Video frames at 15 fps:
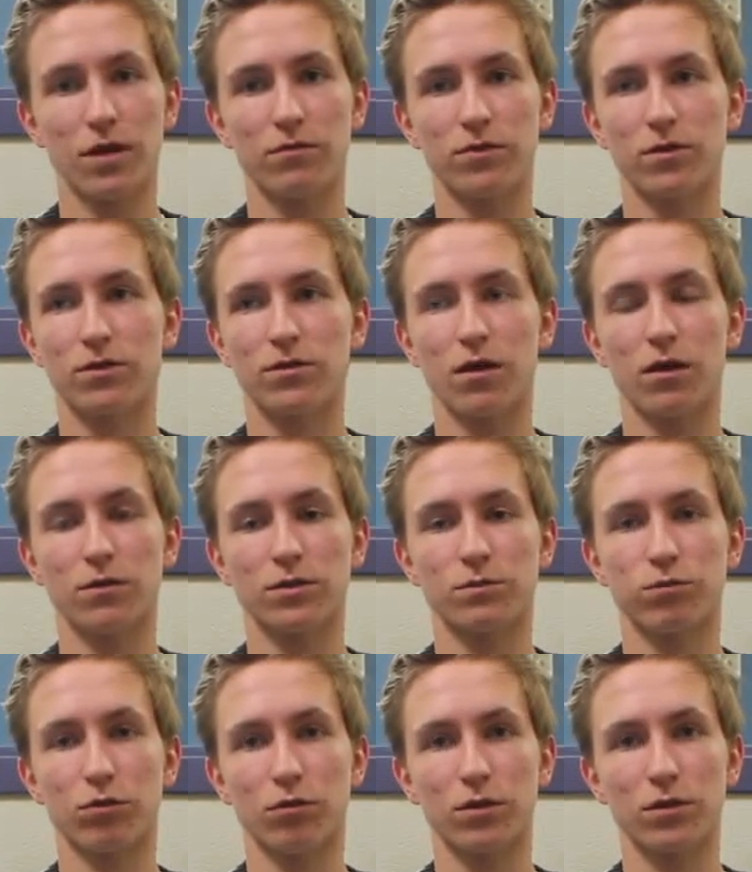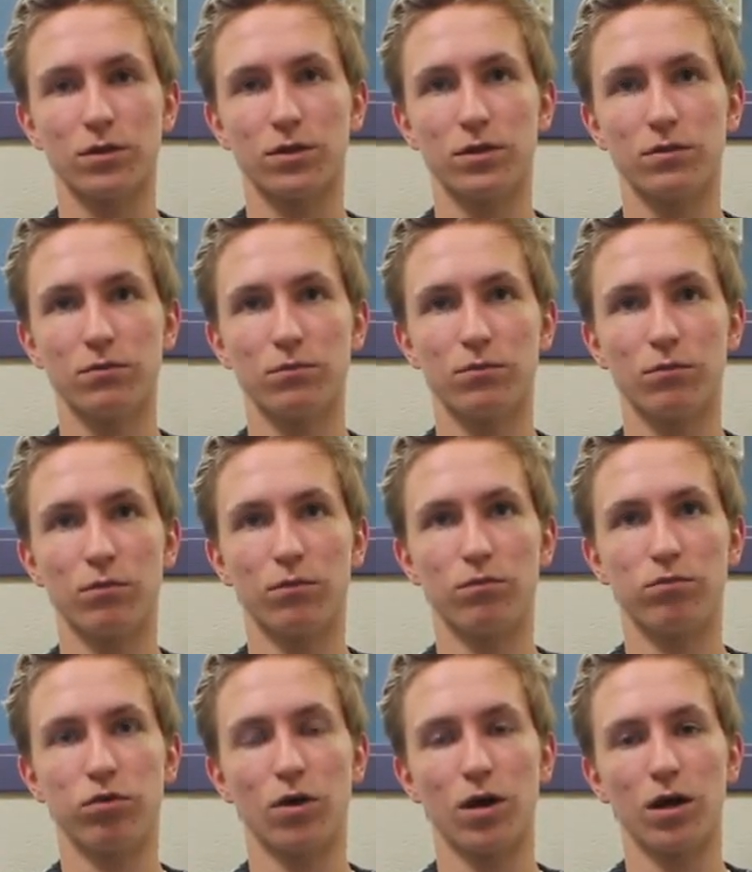favorite color's probably
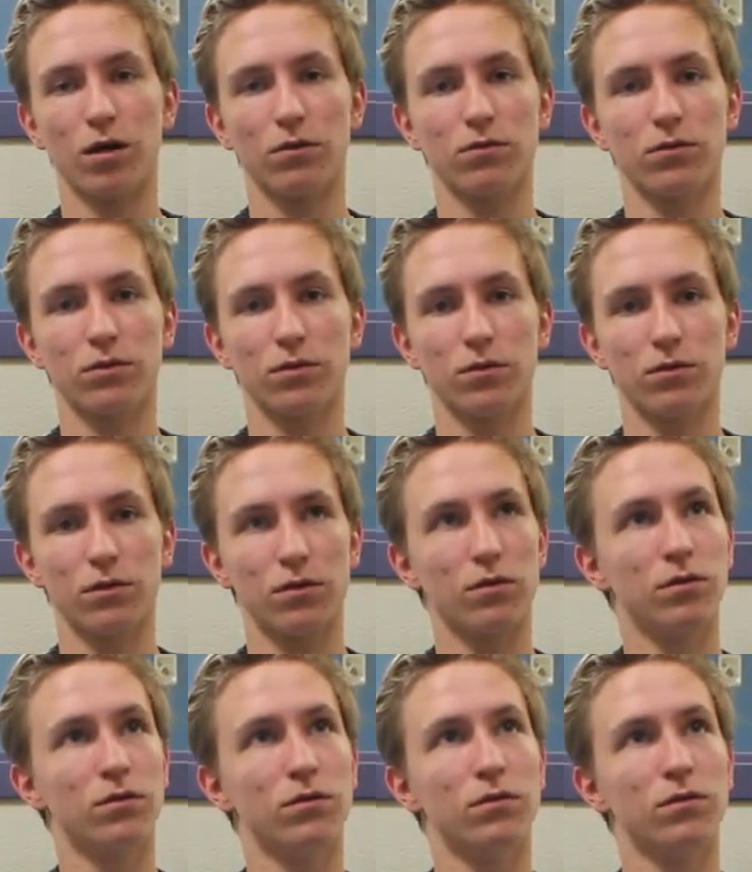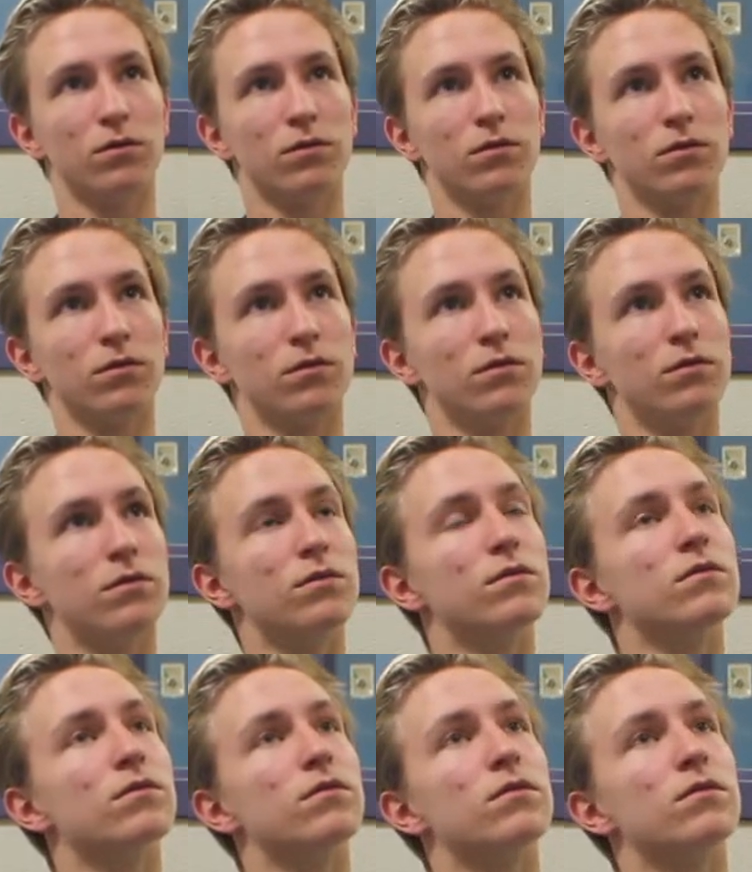brown. Or... Hey, with the,
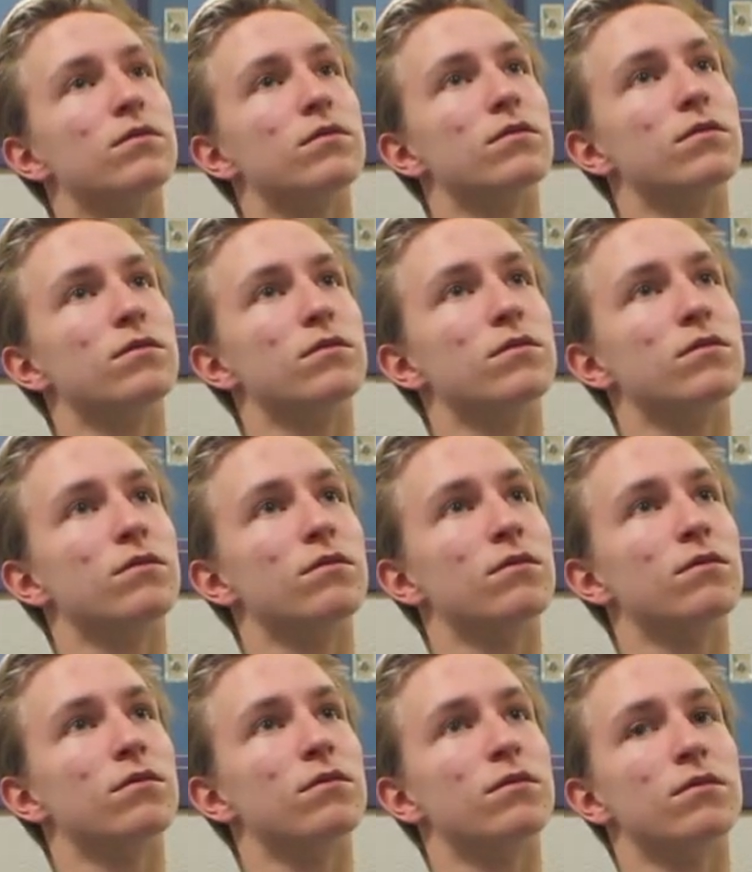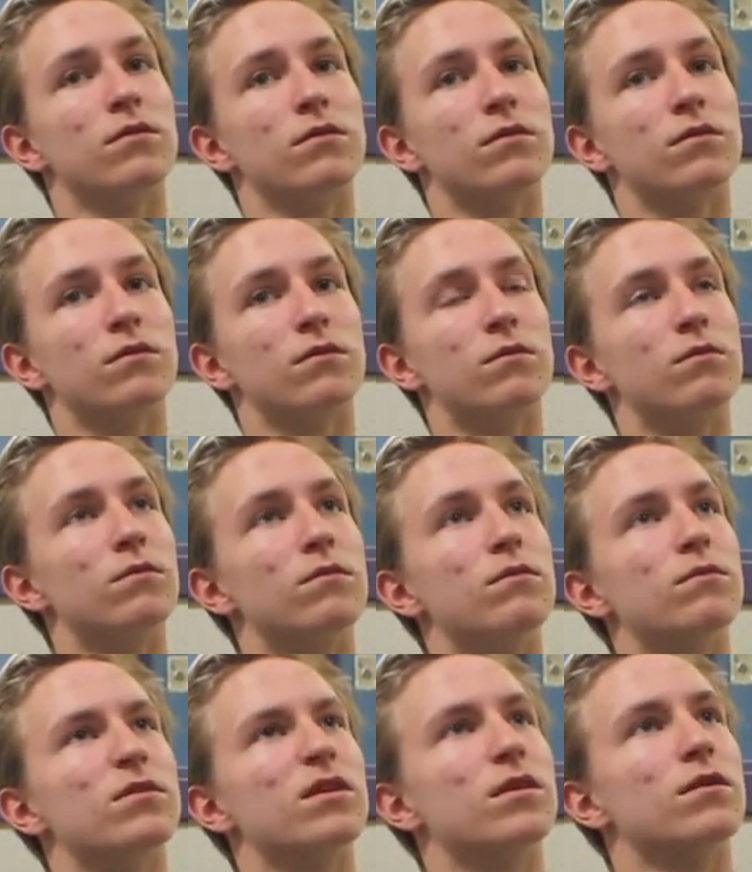the thing.
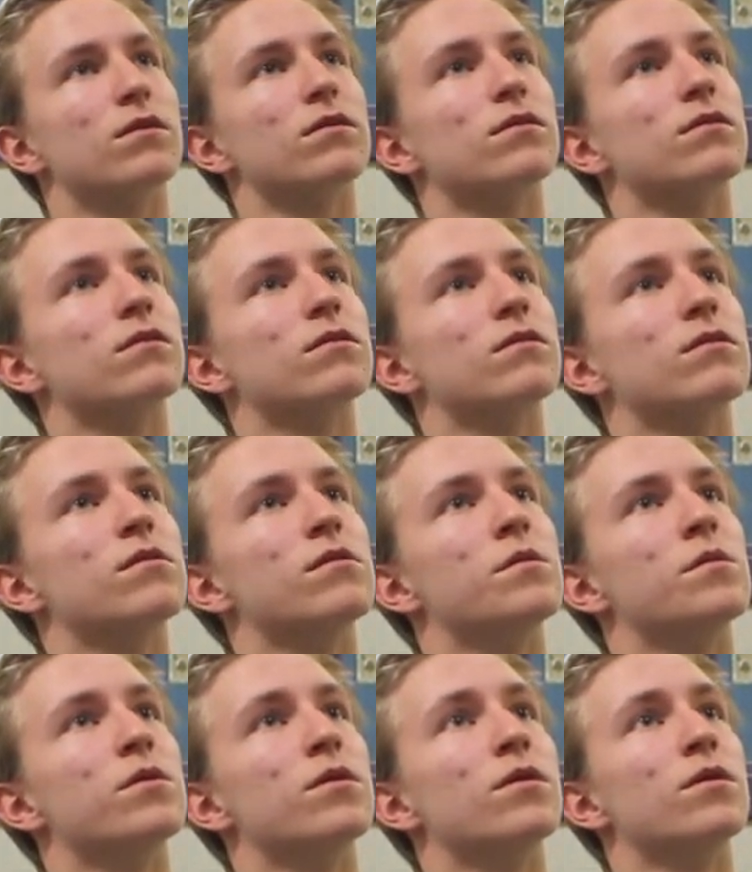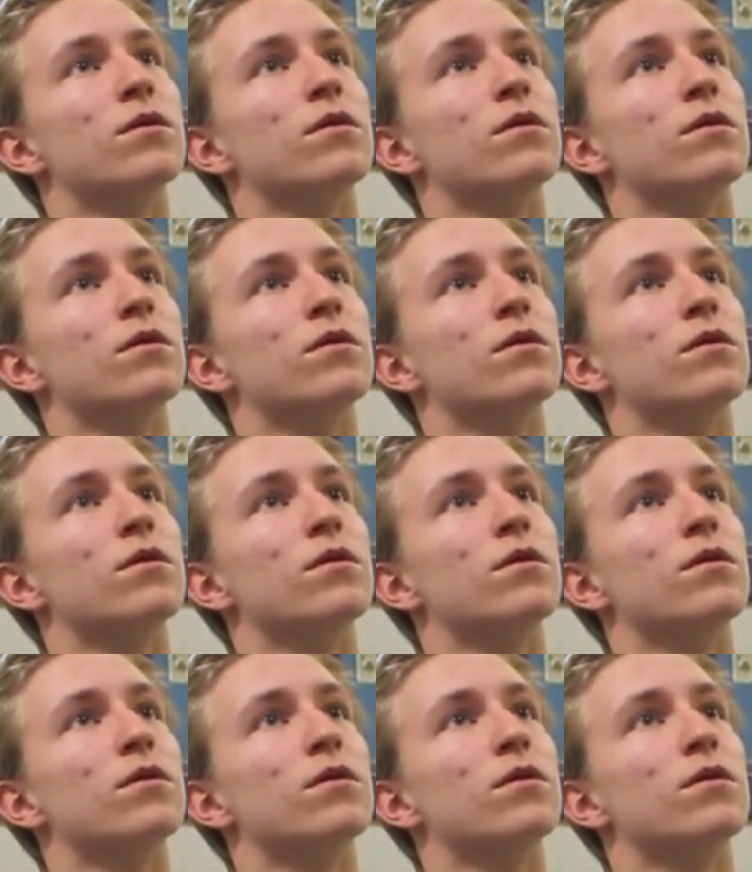The thing? Webkinz